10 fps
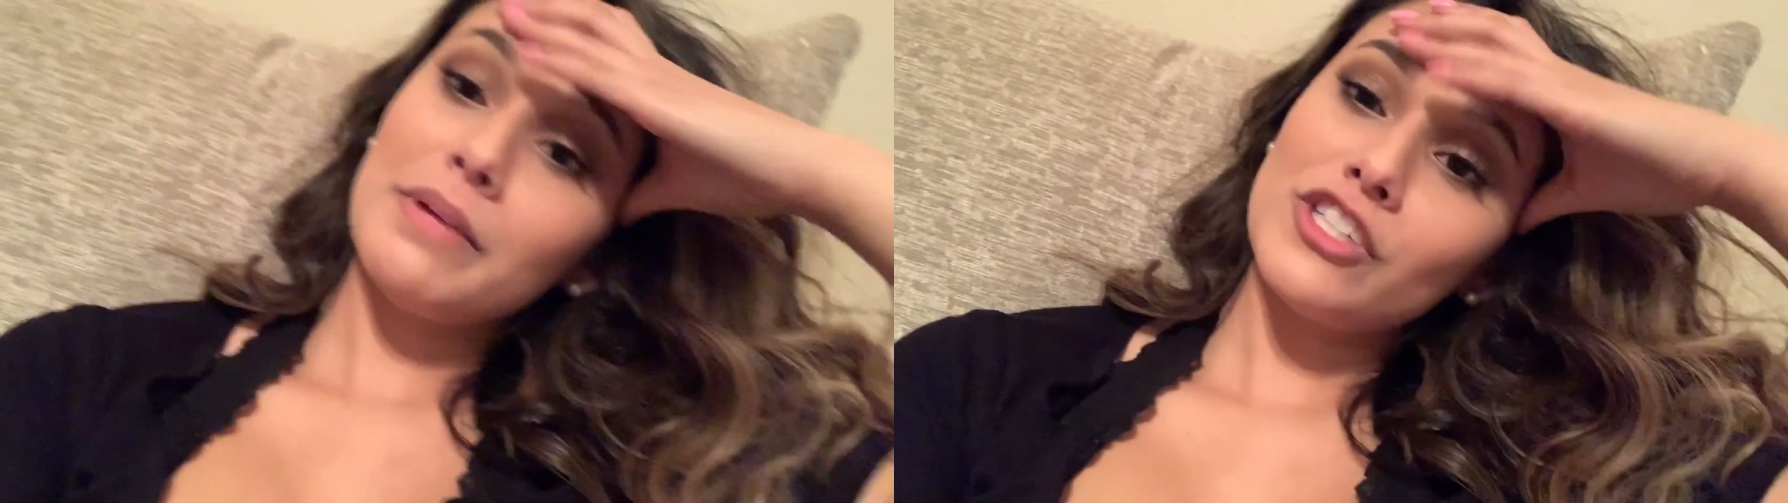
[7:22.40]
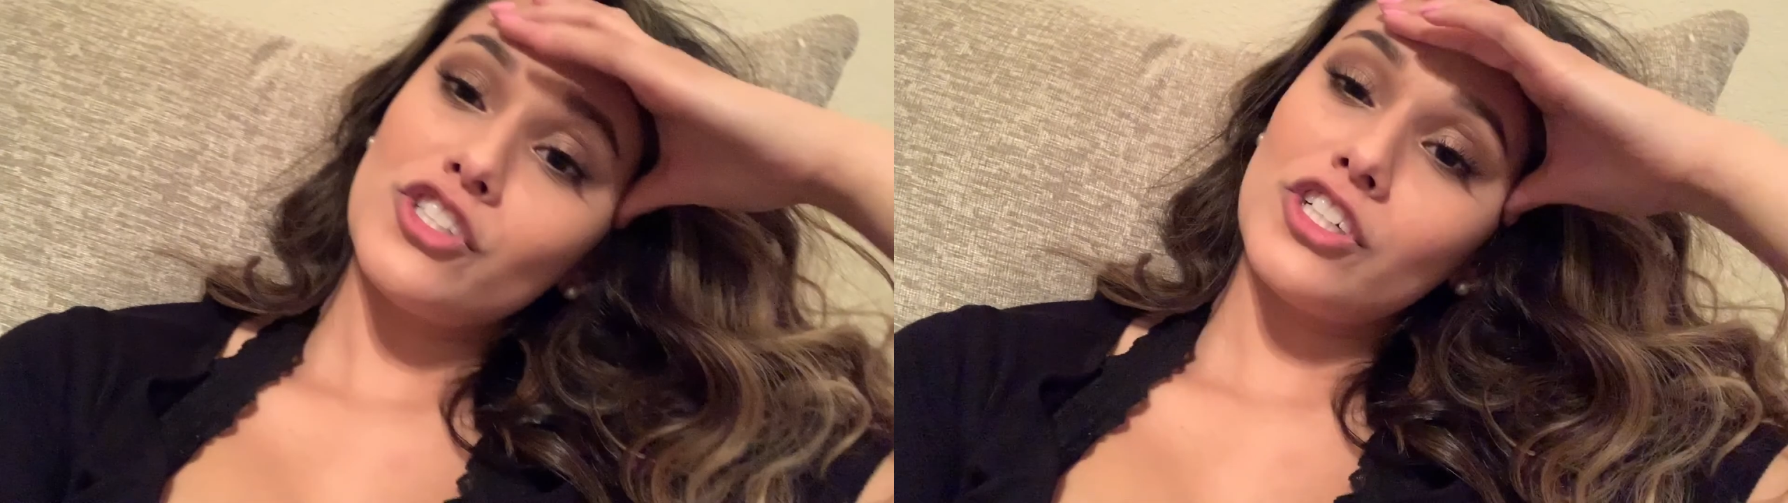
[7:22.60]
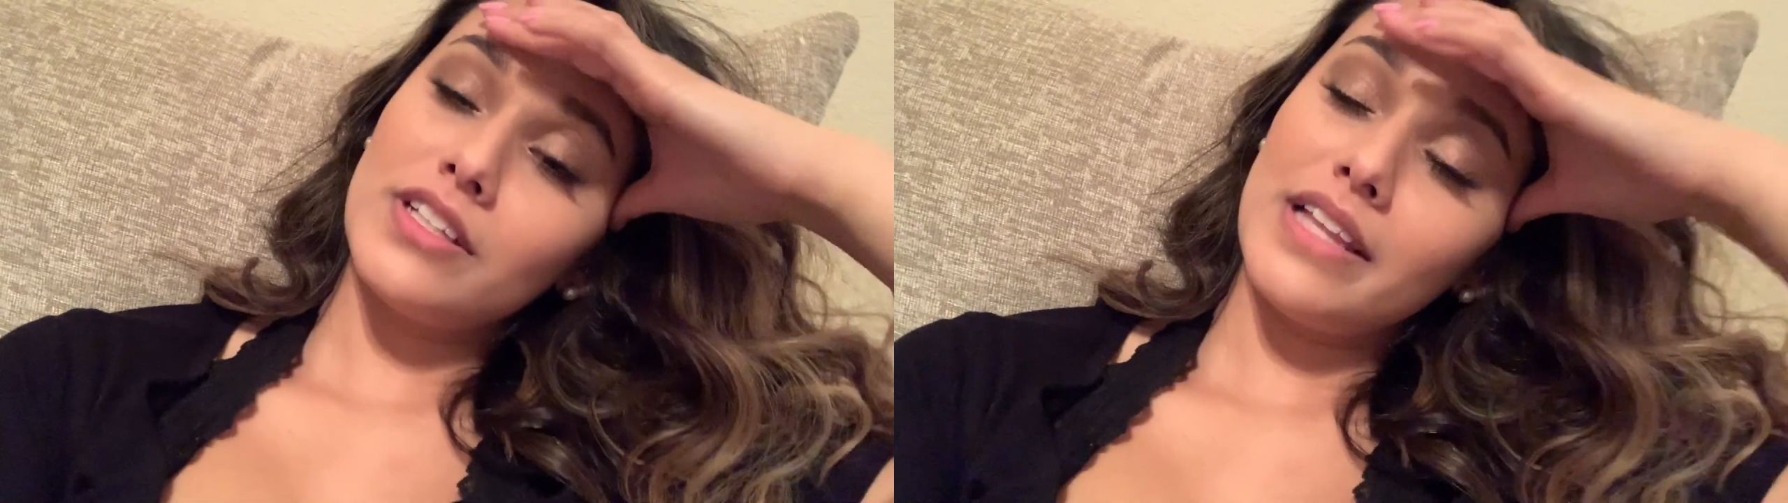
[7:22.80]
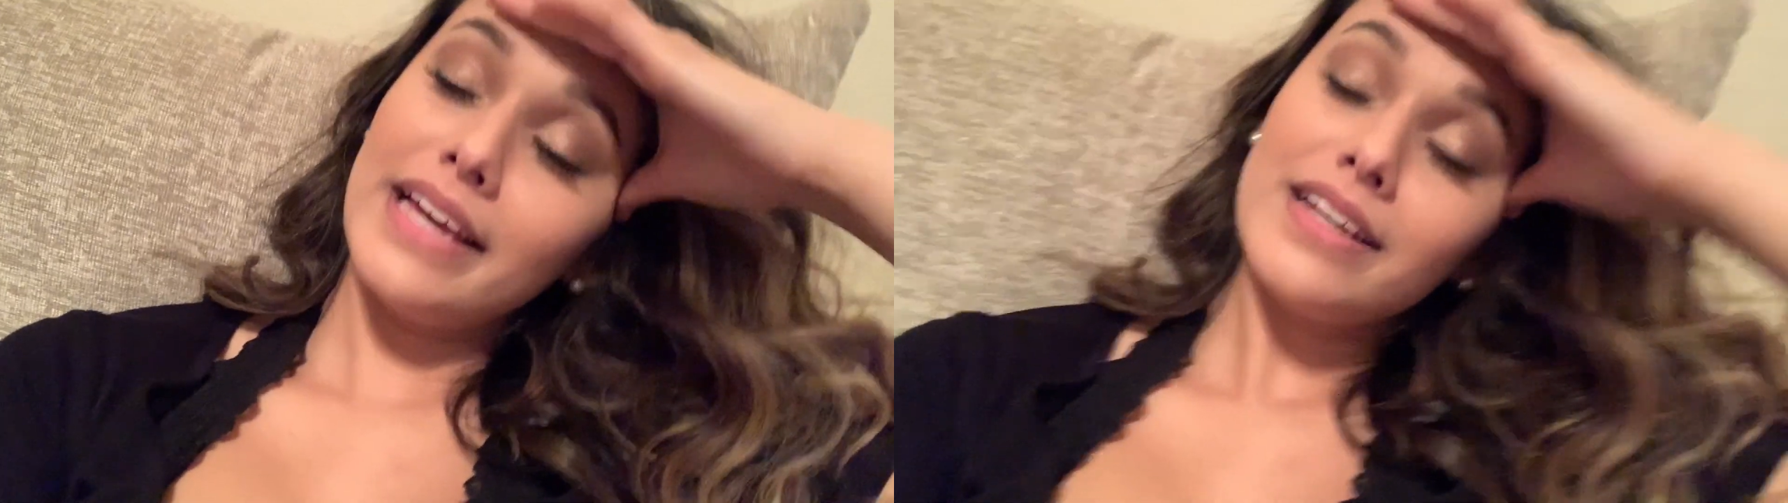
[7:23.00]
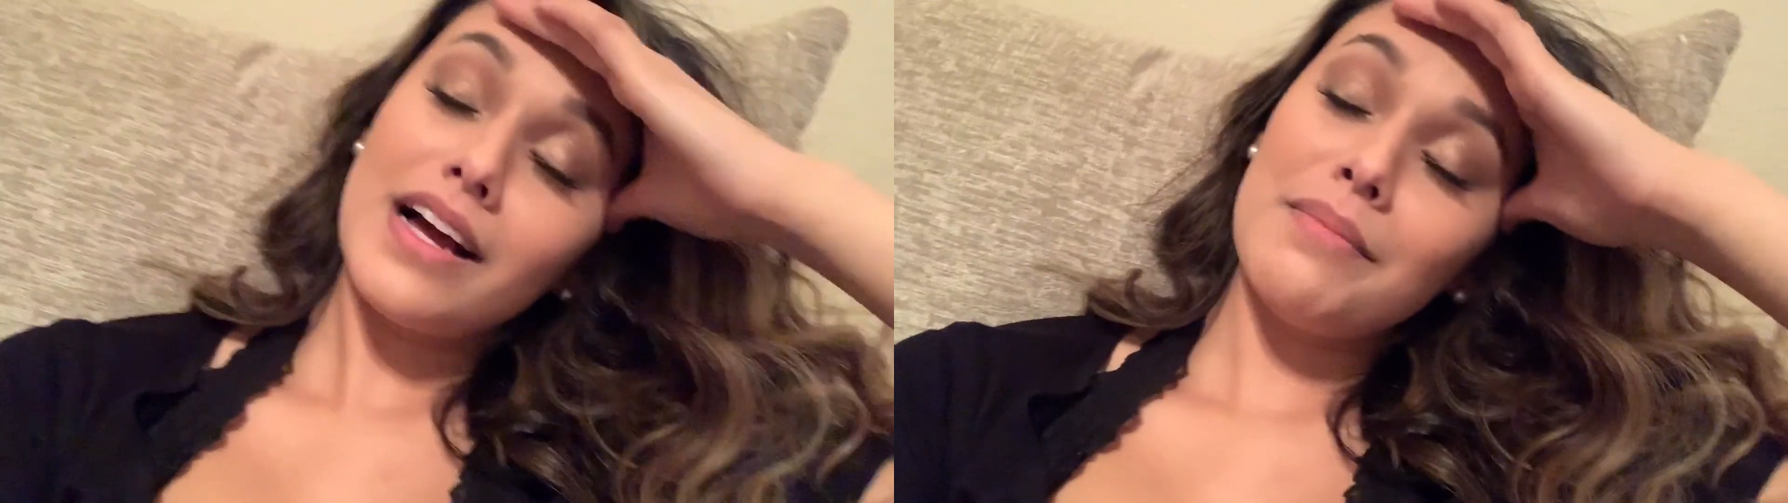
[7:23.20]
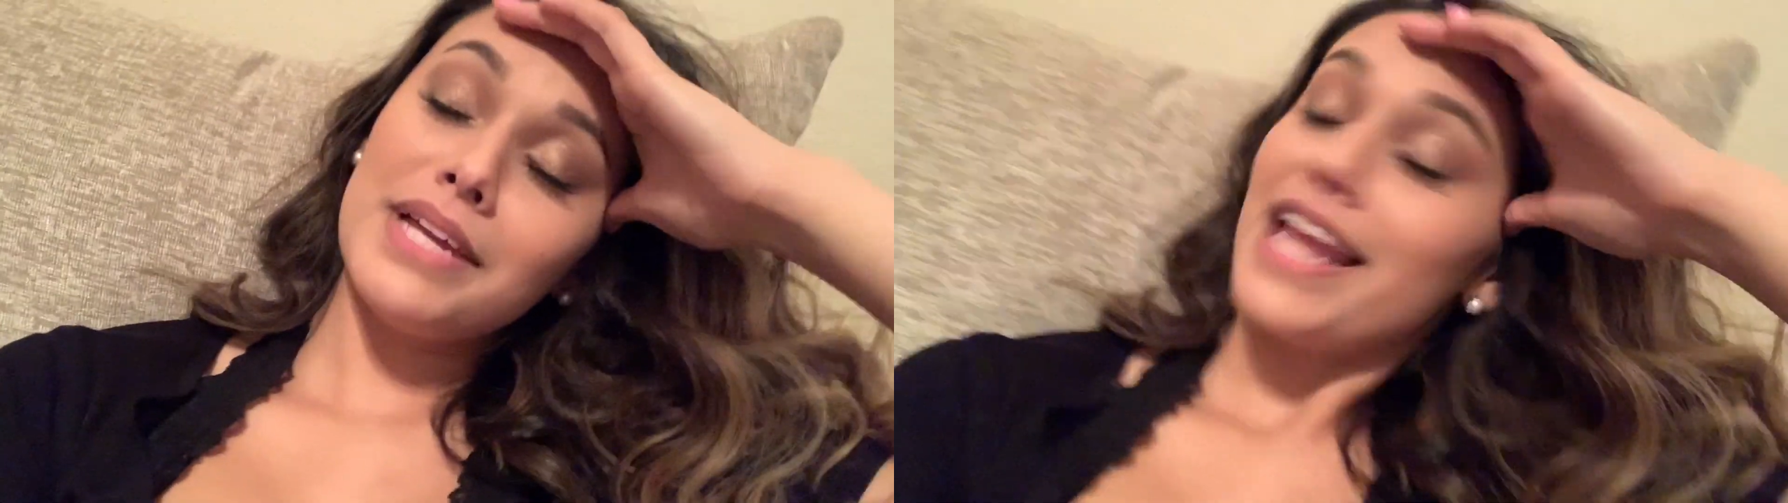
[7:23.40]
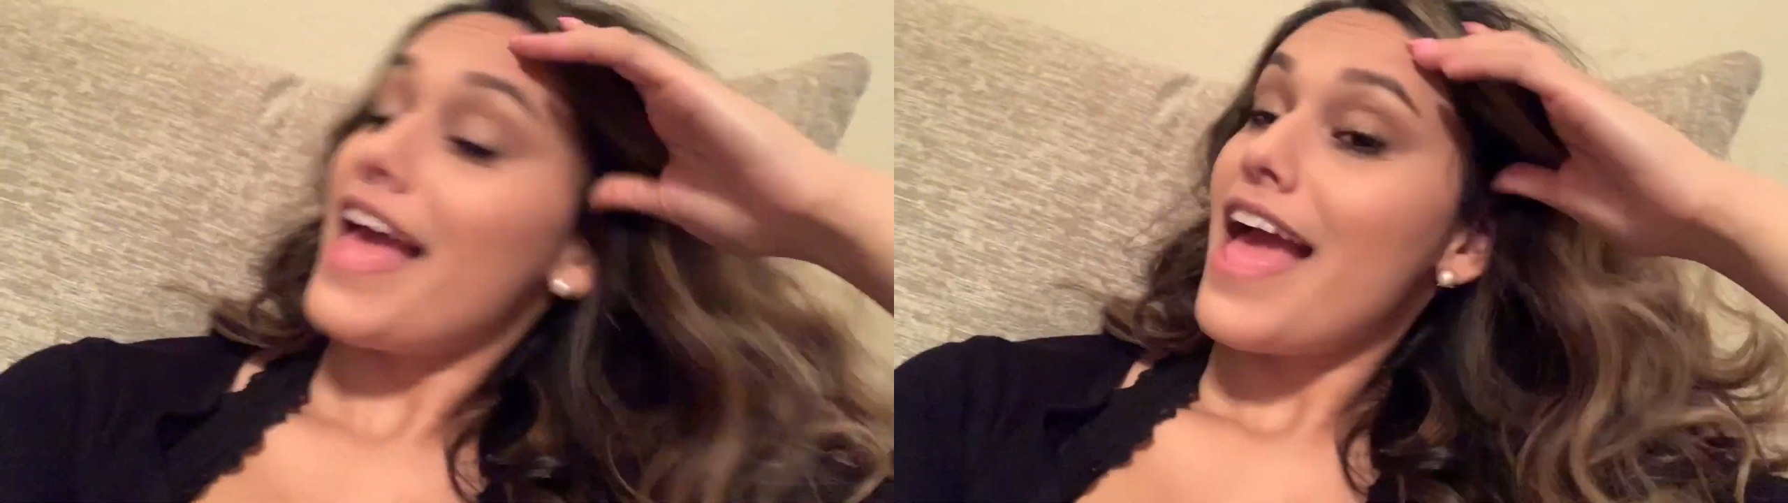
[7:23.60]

Make sure to like, comment,